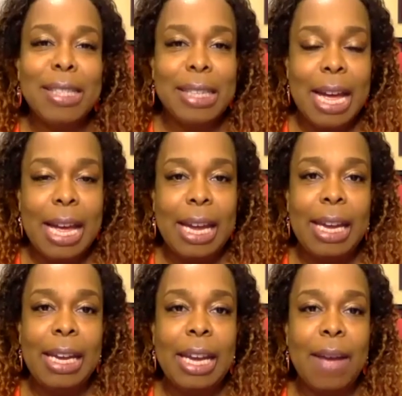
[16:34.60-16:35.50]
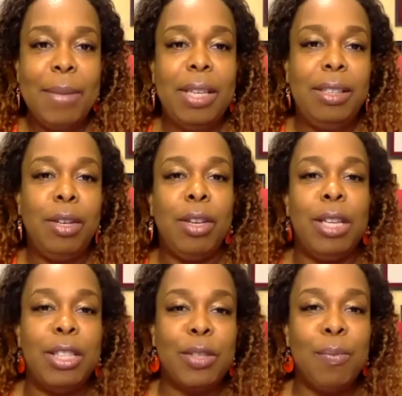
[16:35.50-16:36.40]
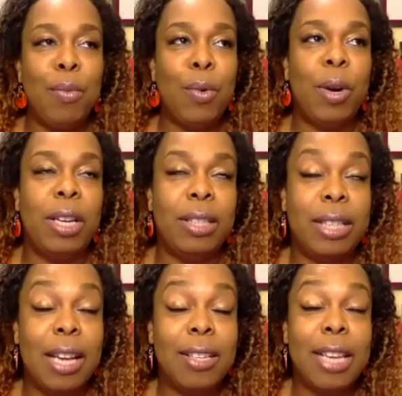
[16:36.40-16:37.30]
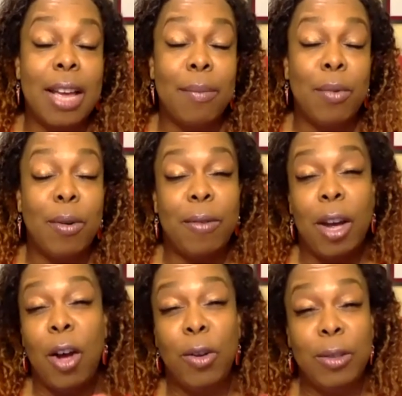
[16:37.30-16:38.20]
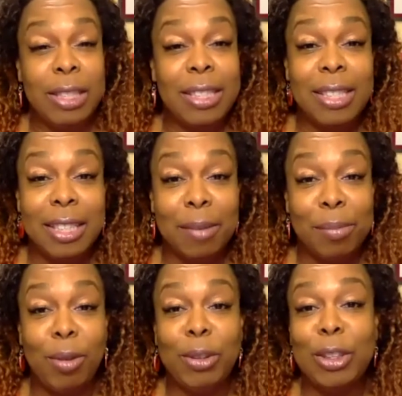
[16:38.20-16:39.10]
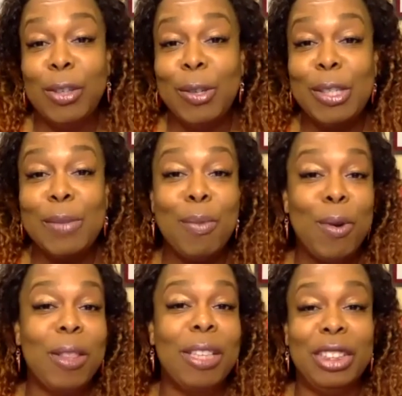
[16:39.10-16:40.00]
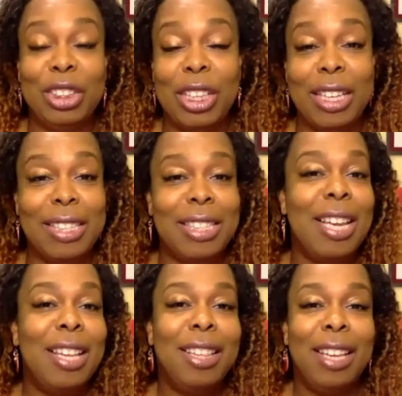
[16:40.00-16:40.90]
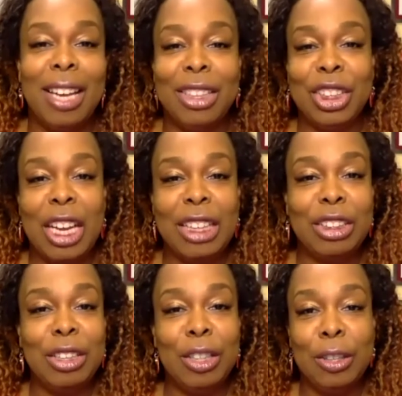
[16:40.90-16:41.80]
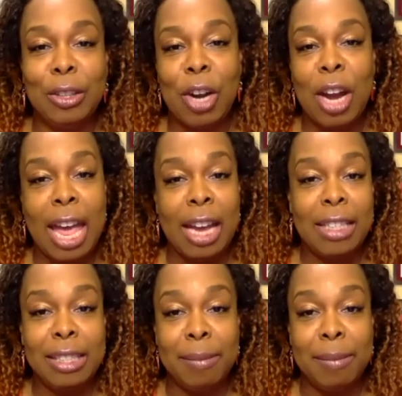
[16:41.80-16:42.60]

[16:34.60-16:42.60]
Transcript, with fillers: like, I mean, it's more, it sounds like more of a holistic approach. So it's more than just the educational or academic.